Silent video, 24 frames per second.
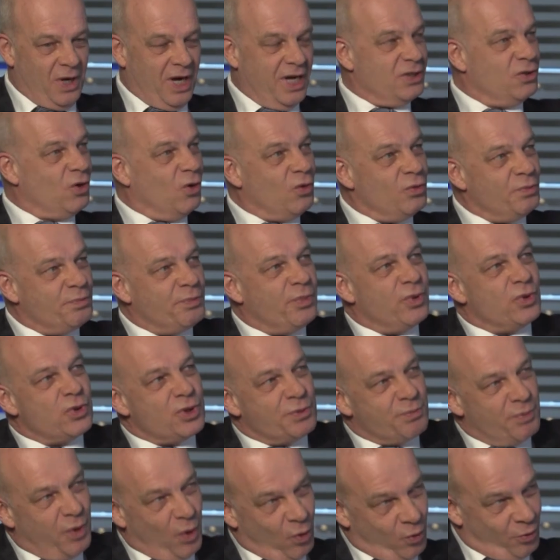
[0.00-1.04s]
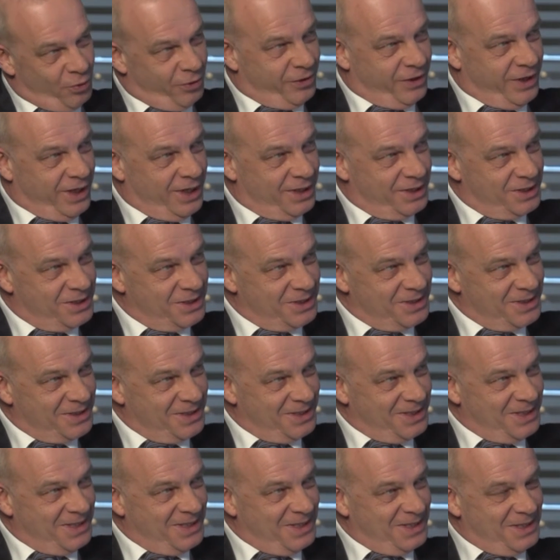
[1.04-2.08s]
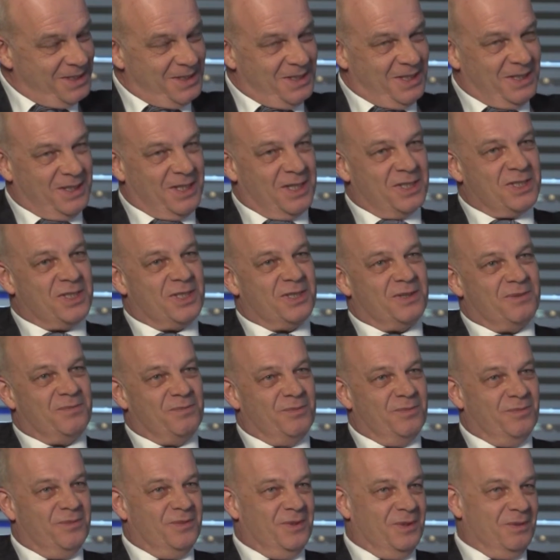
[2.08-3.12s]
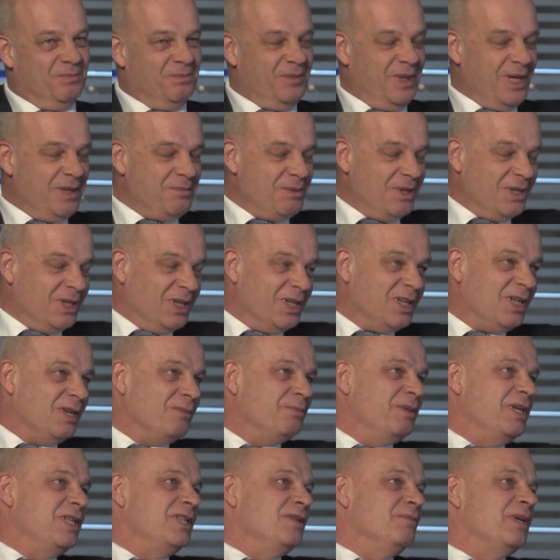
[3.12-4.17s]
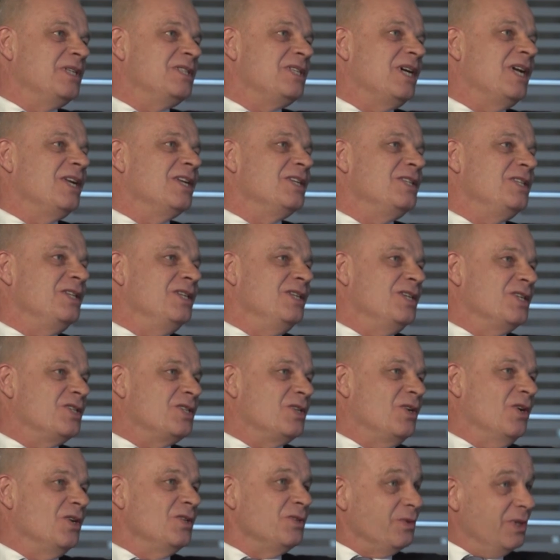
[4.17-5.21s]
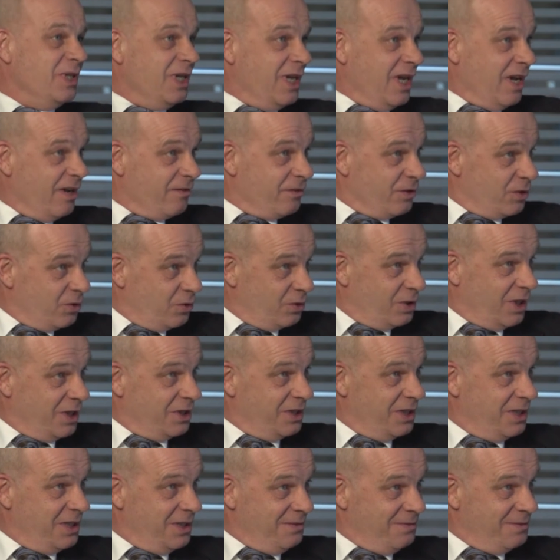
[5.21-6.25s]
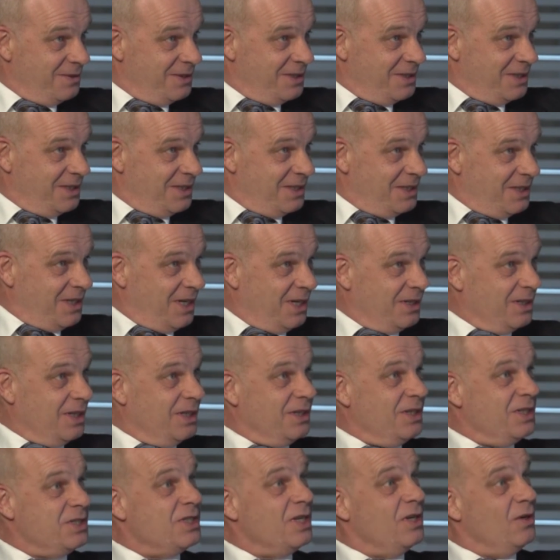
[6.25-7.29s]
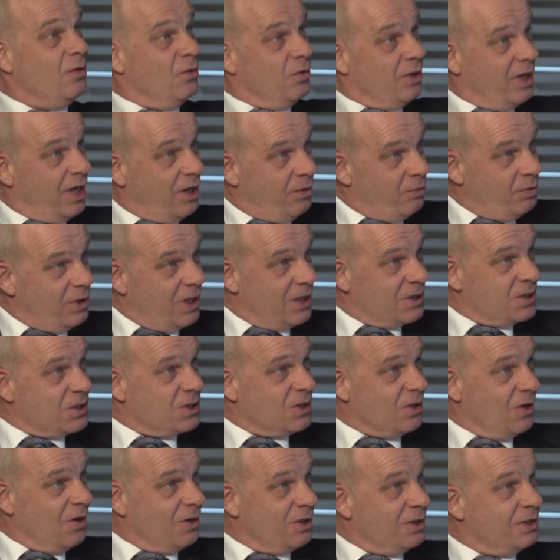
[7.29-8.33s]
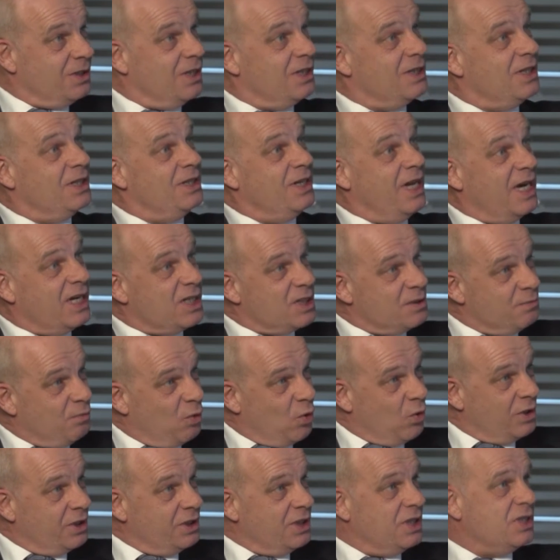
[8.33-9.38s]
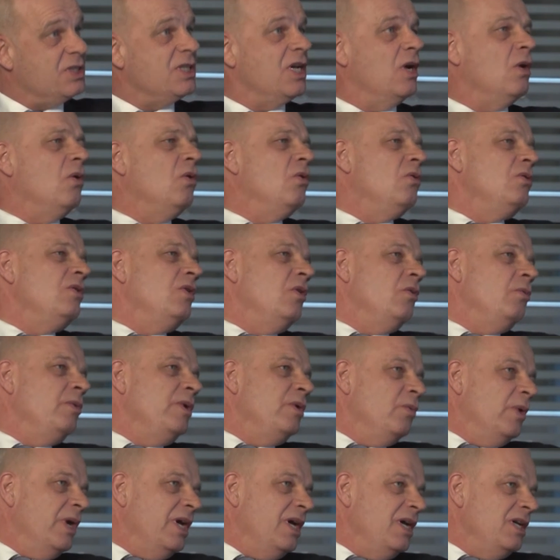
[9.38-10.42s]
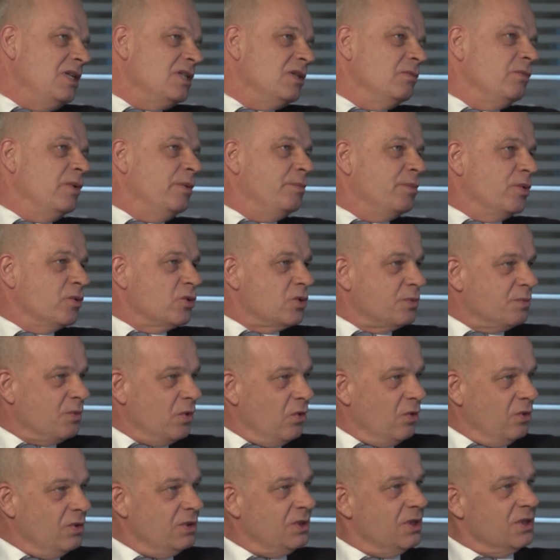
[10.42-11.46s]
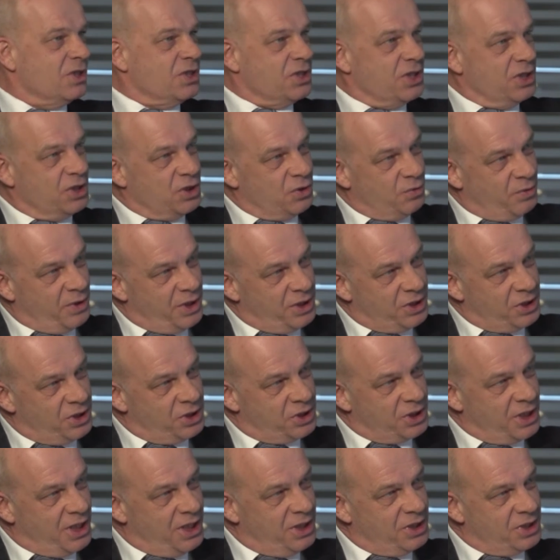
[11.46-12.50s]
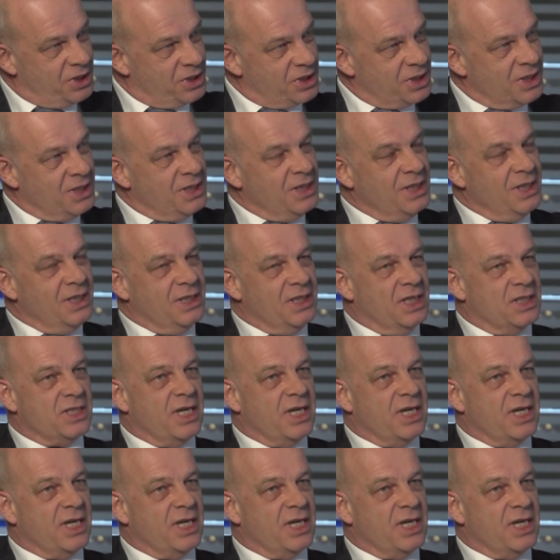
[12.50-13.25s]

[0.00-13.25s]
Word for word: I don't postpone things. And that's maybe a little bit the mentality in this country. They have a good idea, and then they say, okay, well, let's start it. Then the next morning they say, oh no, we wait and we postpone till the situation changes. That's